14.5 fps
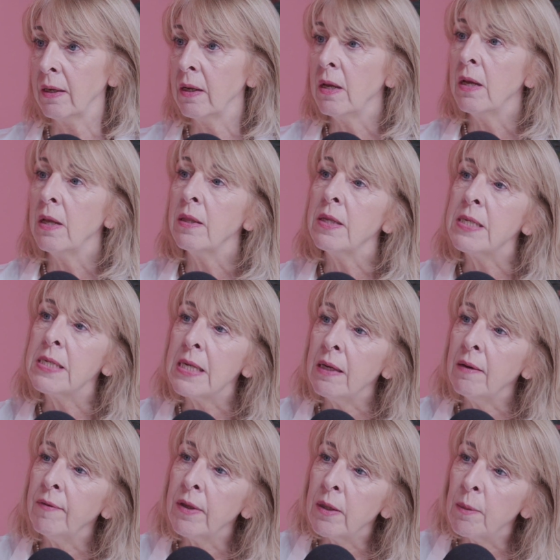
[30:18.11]

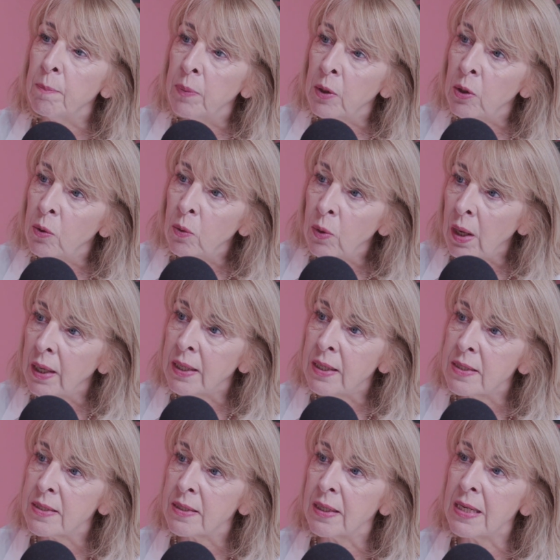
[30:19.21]
the blue light